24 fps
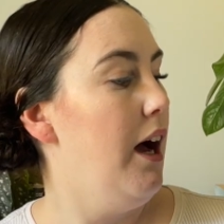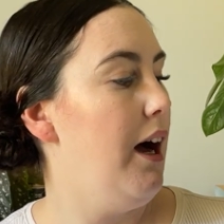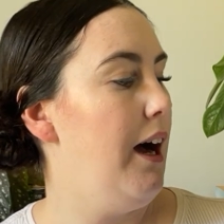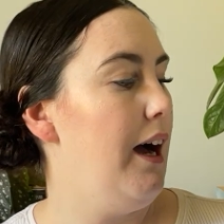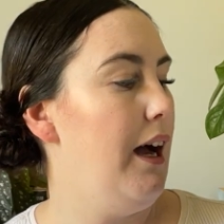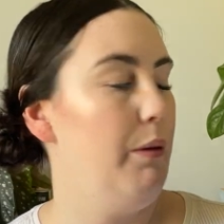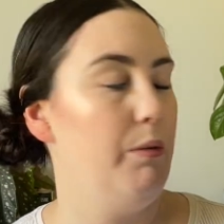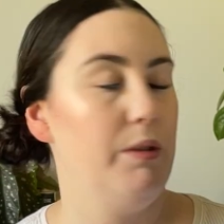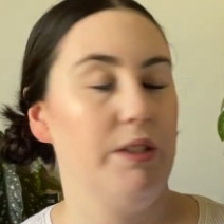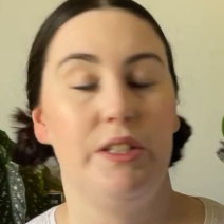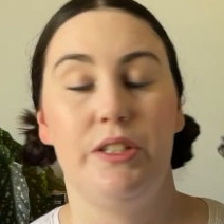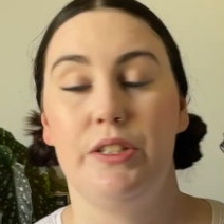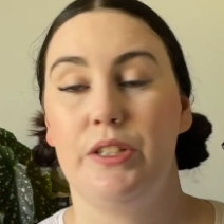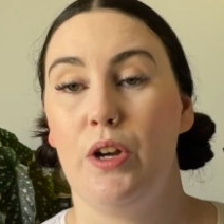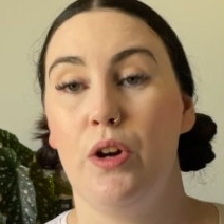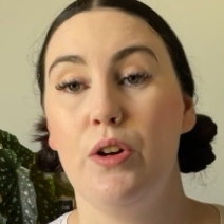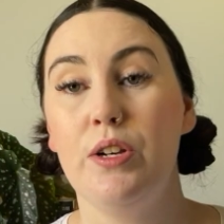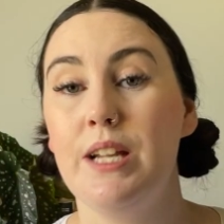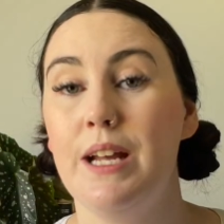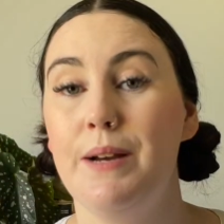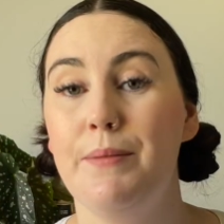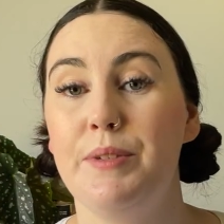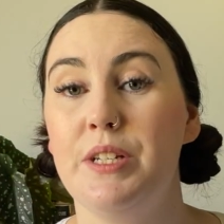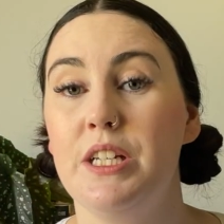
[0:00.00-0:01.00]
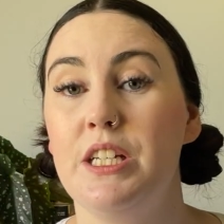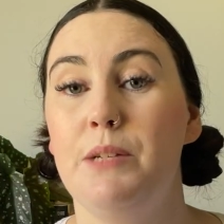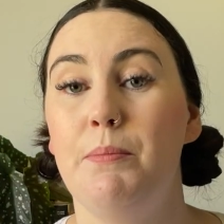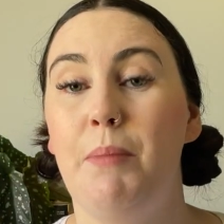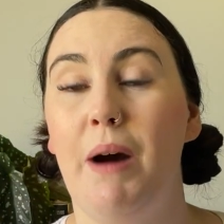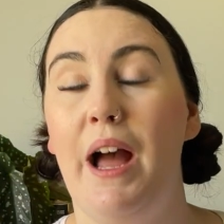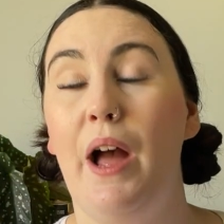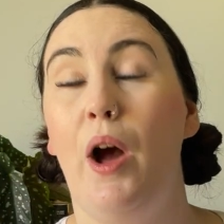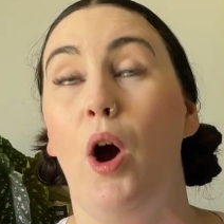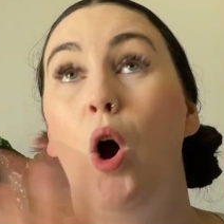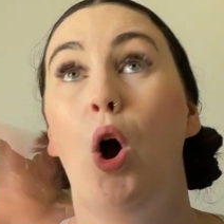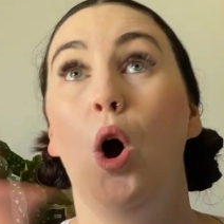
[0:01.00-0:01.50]
I was so tempted to
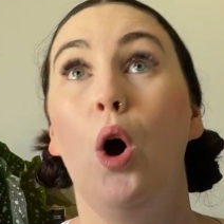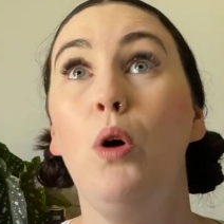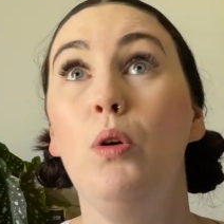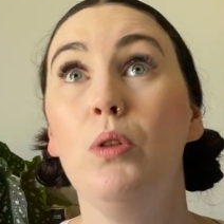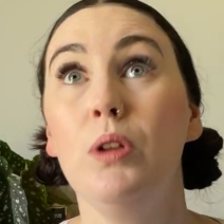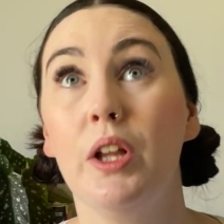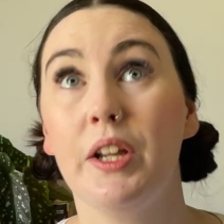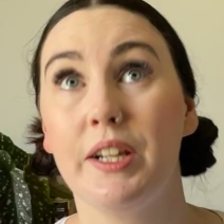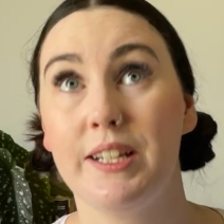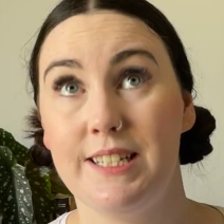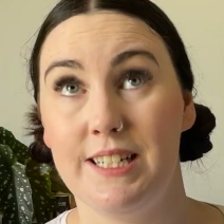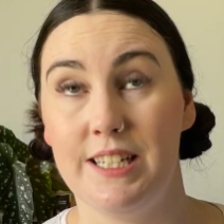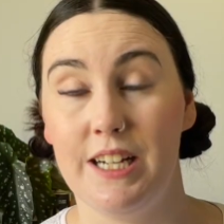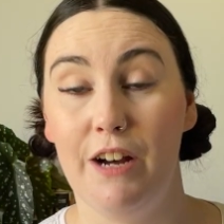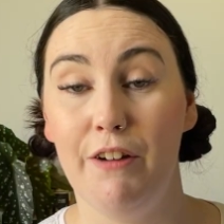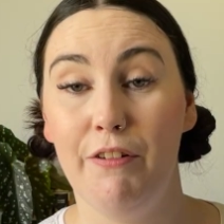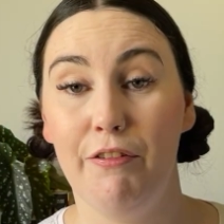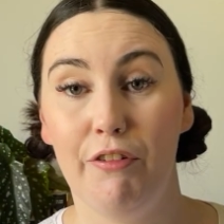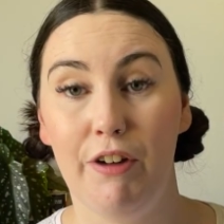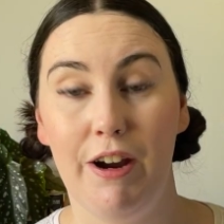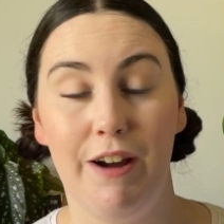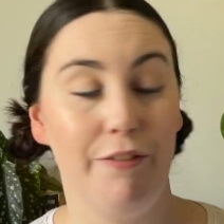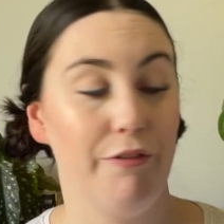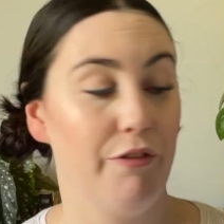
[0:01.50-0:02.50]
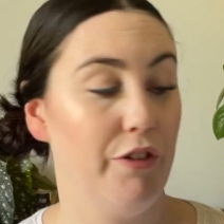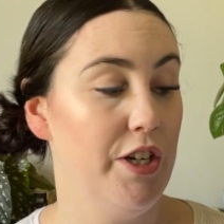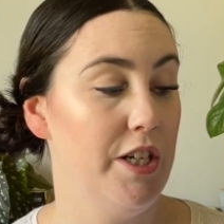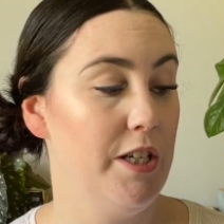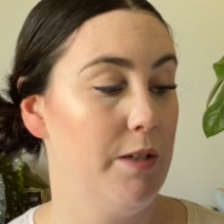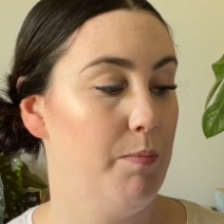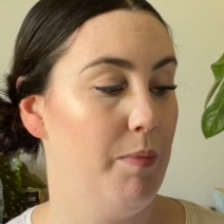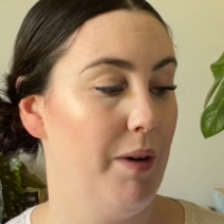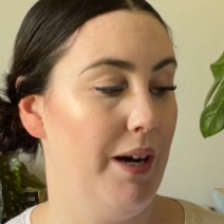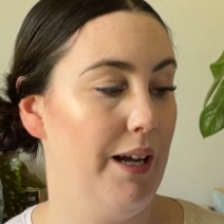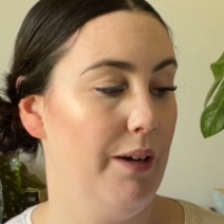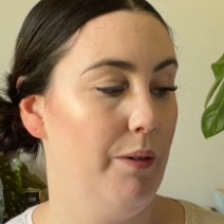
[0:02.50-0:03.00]
buy a whole lot of stuff for our
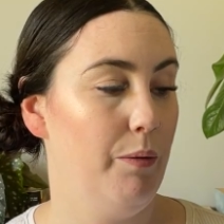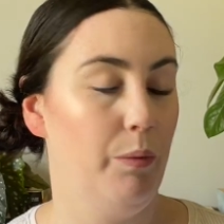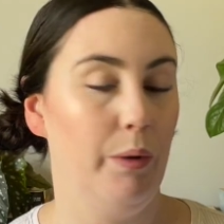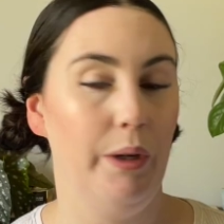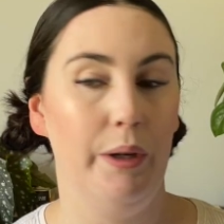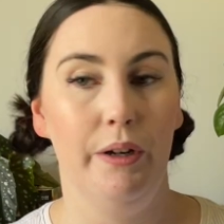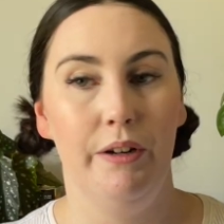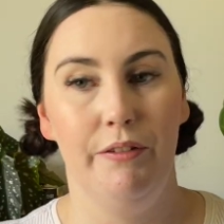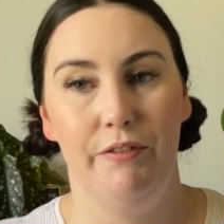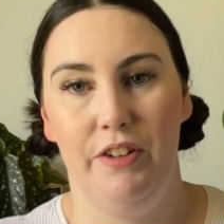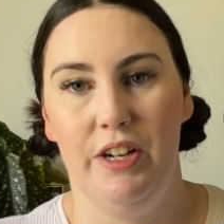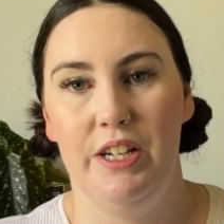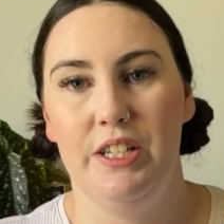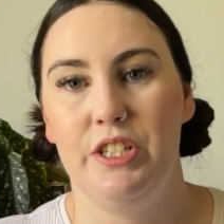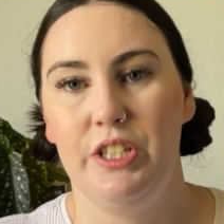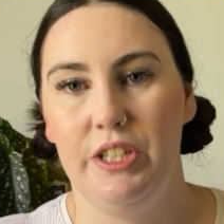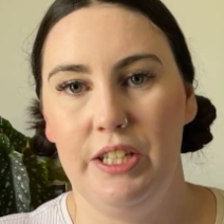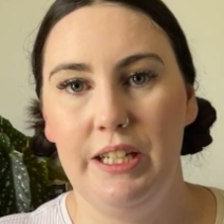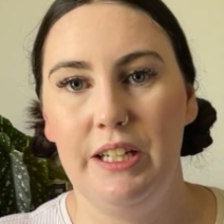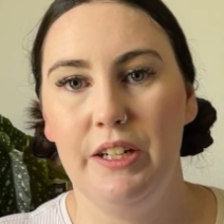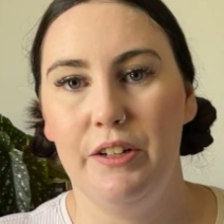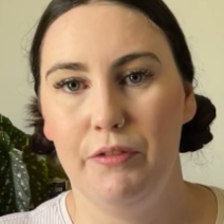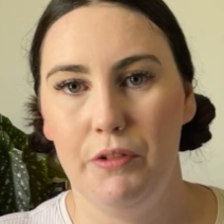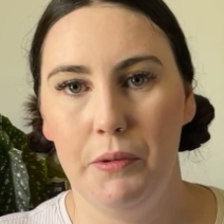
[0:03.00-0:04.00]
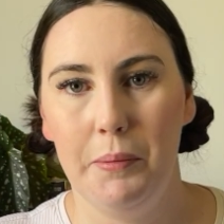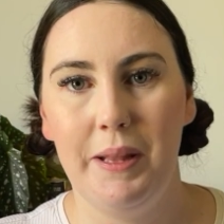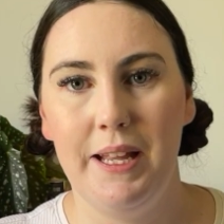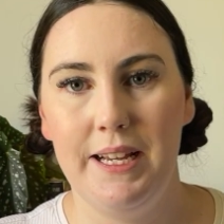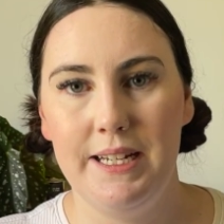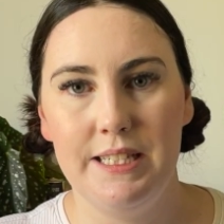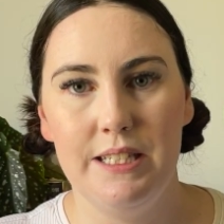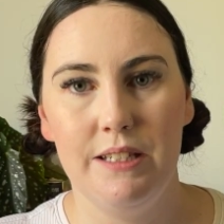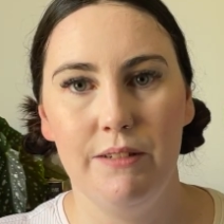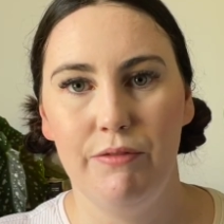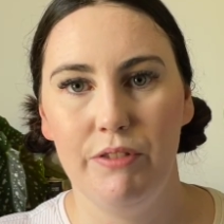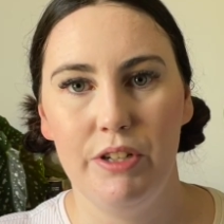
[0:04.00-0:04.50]
fridge, but we're eventually going to
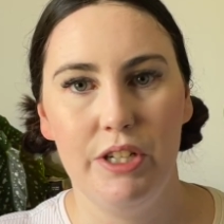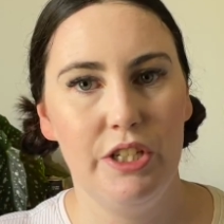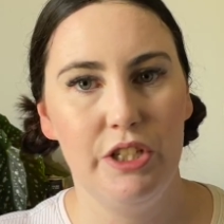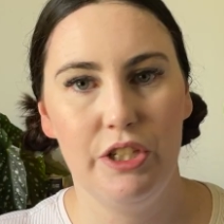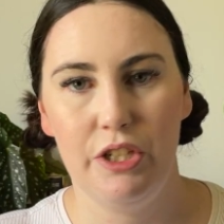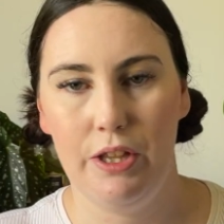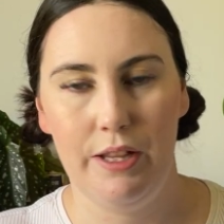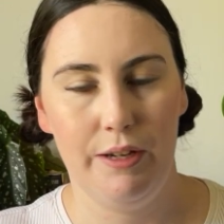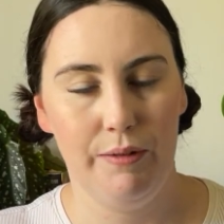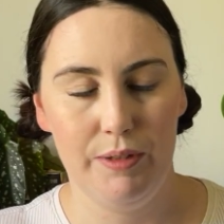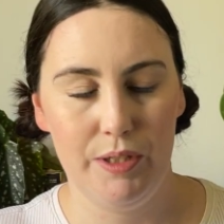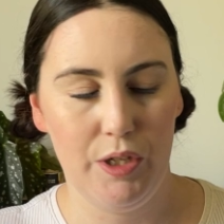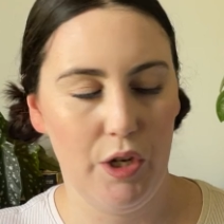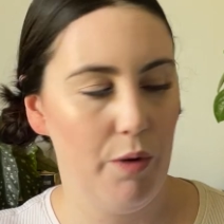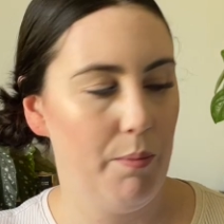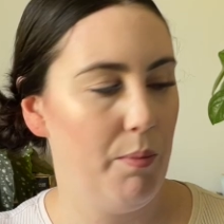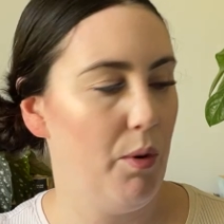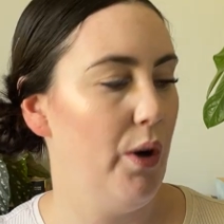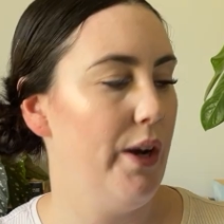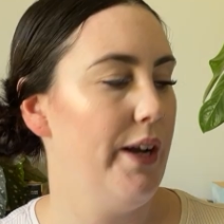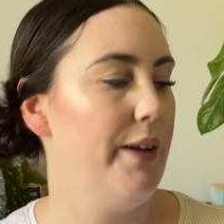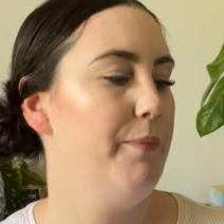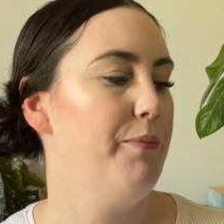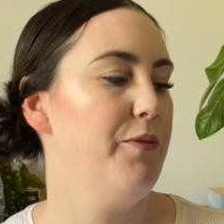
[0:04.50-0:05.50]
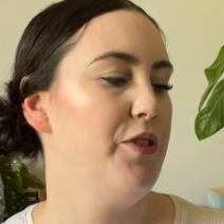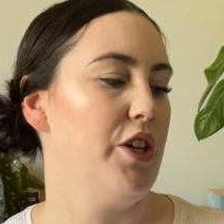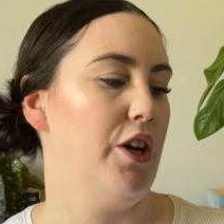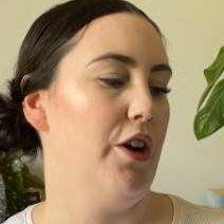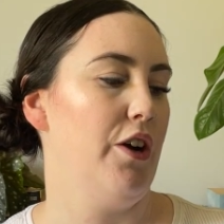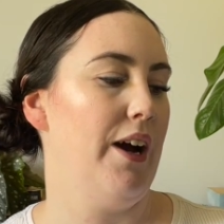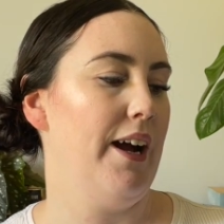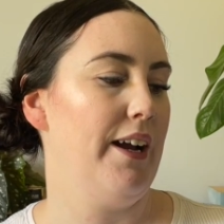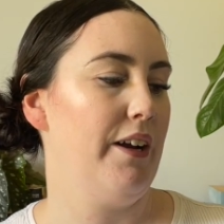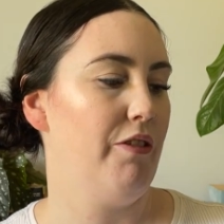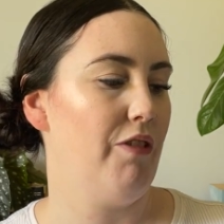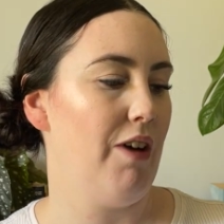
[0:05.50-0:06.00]
replace the fridge, so there was no point.
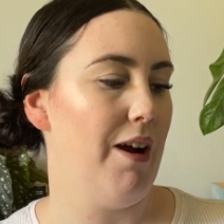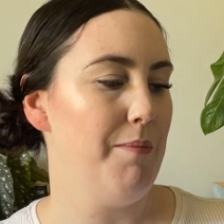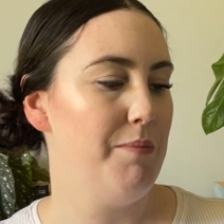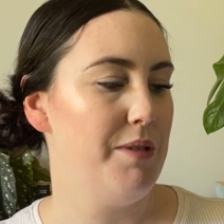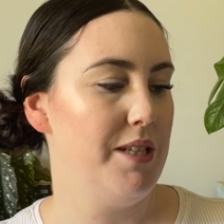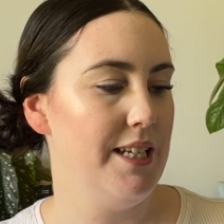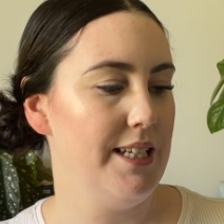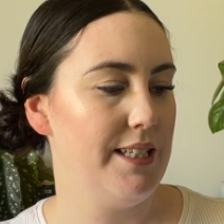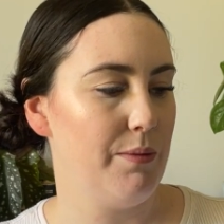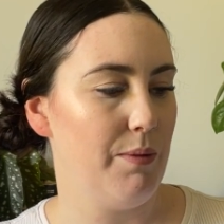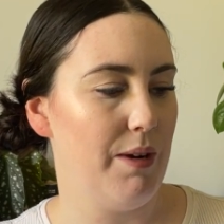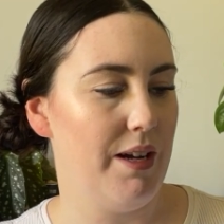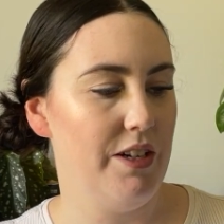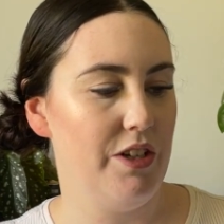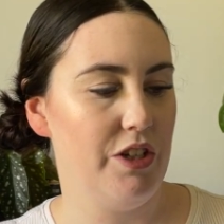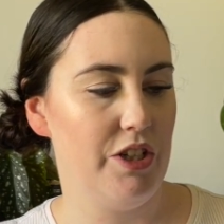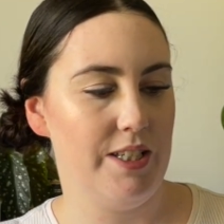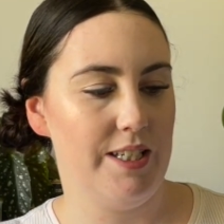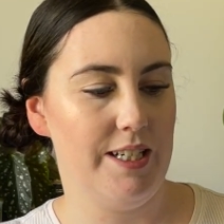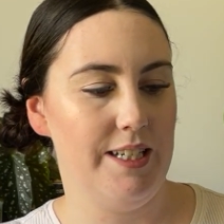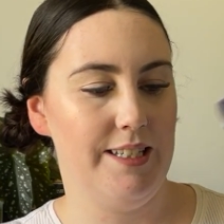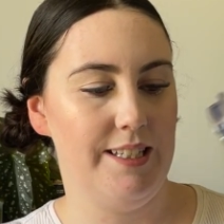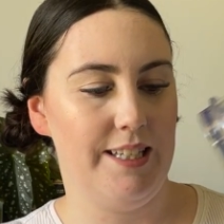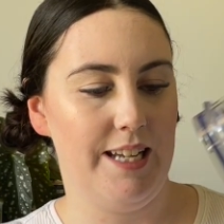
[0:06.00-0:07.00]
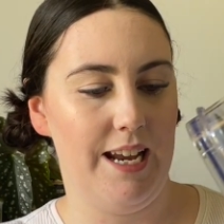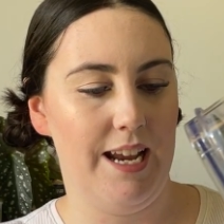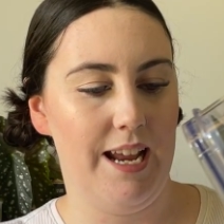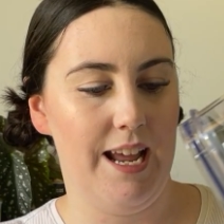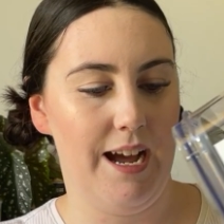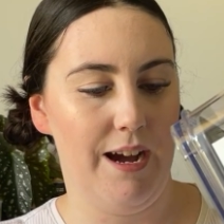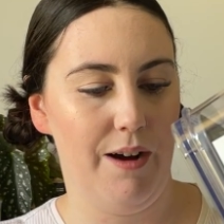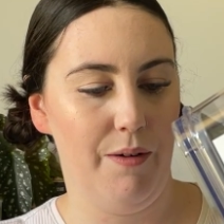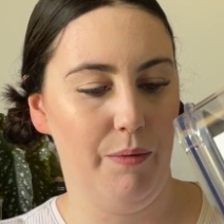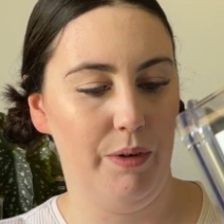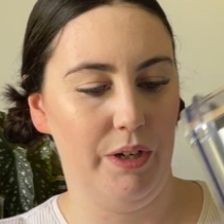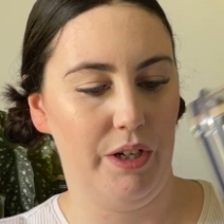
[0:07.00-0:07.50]
So I grabbed this one just to see
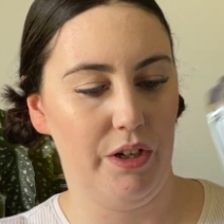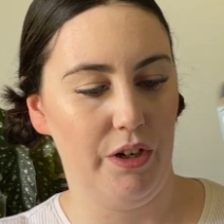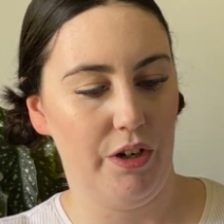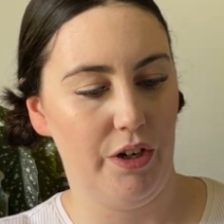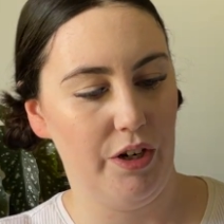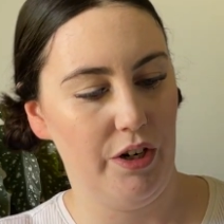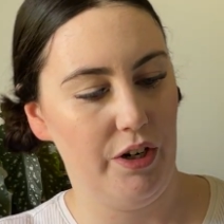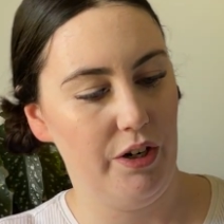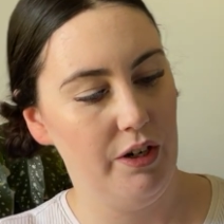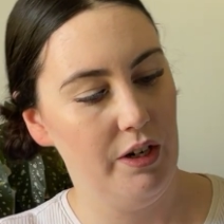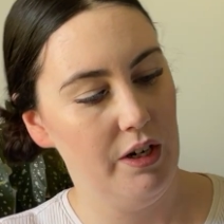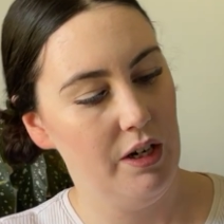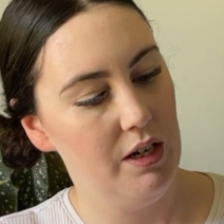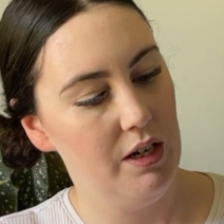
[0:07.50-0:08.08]
how it would go.